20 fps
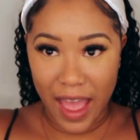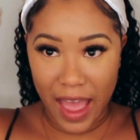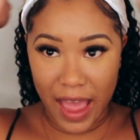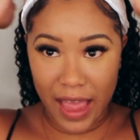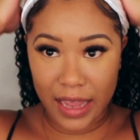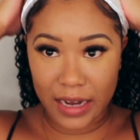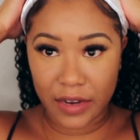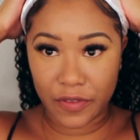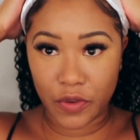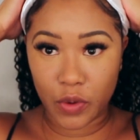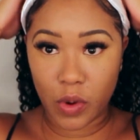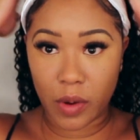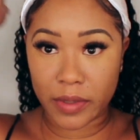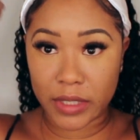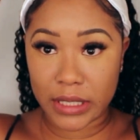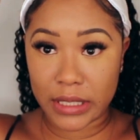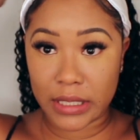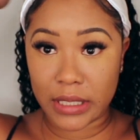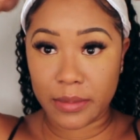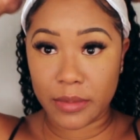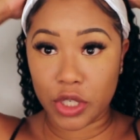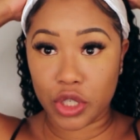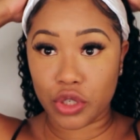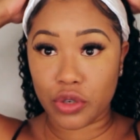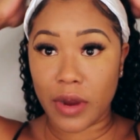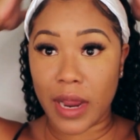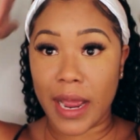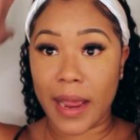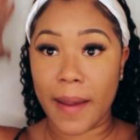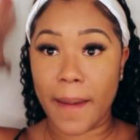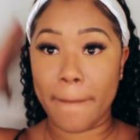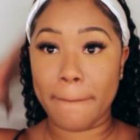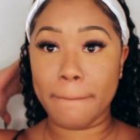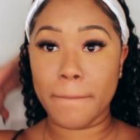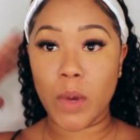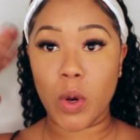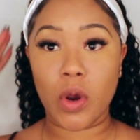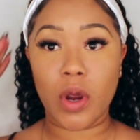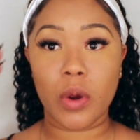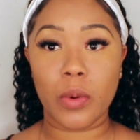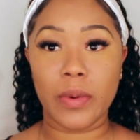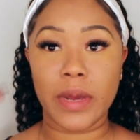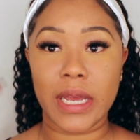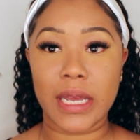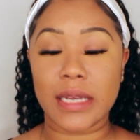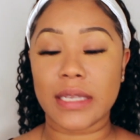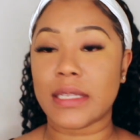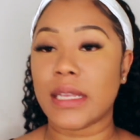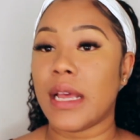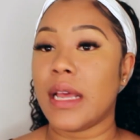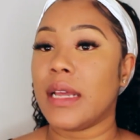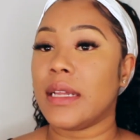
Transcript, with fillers: And if you want to see me try more wigs,